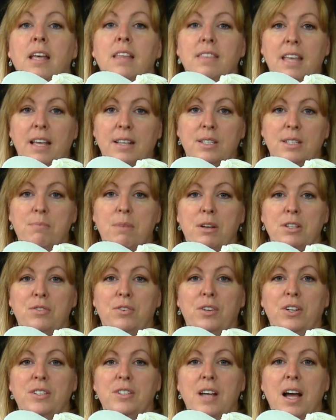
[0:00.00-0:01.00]
Thanks so much
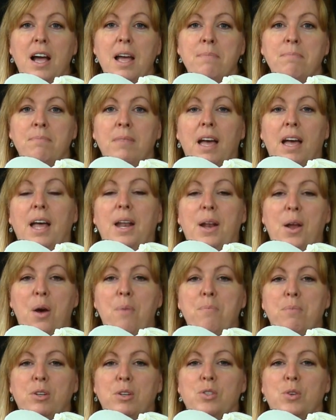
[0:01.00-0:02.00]
for your time, and I
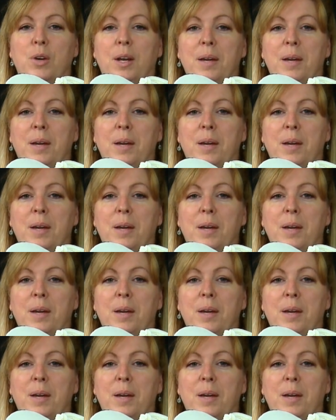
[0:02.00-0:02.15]
hope you enjoy